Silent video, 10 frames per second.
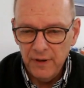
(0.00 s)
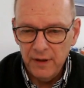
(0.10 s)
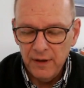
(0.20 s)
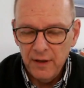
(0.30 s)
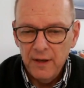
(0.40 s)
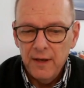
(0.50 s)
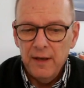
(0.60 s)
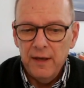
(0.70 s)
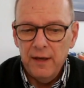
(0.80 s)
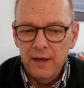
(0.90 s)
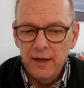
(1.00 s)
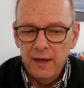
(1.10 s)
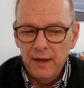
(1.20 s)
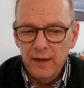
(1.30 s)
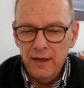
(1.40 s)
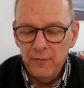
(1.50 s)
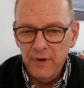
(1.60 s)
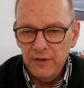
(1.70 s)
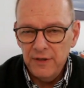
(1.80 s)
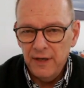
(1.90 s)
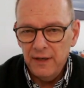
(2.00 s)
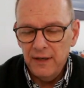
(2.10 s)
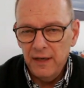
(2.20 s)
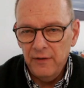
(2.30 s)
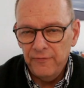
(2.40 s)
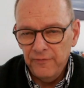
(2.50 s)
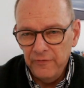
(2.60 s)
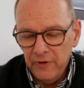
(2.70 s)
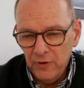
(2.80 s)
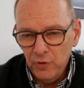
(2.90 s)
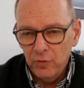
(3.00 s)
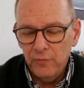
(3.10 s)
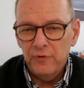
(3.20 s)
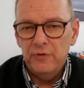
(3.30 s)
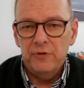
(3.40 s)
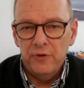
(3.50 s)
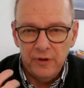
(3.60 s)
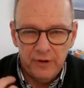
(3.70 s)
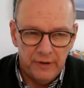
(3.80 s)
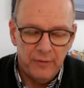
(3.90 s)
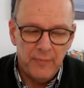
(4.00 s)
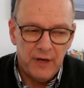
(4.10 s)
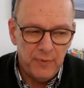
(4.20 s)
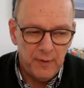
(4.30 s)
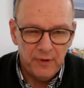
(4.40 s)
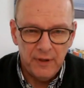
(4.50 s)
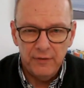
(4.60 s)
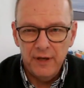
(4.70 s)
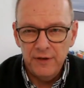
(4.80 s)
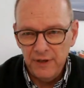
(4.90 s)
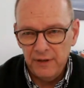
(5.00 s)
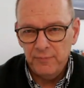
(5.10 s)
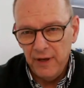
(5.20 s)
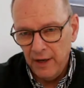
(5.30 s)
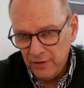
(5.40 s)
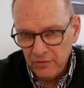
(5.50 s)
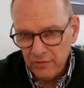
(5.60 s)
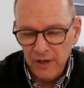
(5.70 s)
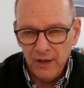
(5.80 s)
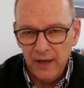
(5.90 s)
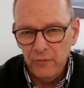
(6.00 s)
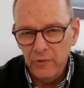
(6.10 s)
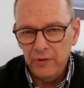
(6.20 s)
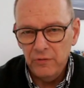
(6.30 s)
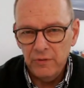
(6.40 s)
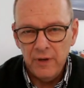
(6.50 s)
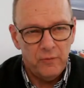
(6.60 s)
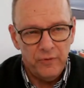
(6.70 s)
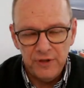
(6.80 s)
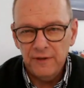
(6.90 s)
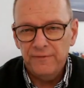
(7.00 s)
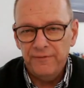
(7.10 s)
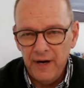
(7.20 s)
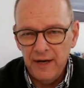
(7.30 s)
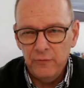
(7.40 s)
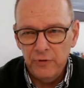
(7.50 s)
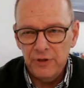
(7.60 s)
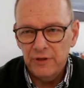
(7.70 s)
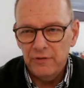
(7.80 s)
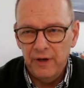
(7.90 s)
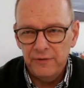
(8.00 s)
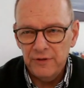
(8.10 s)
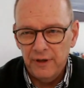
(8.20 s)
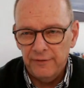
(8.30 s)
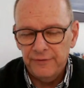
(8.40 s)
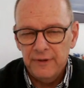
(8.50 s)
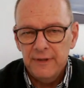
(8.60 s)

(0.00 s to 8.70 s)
Yeah, that means that if you don't, many people nowadays sit behind the screen like we do, which is fine, which is great stuff.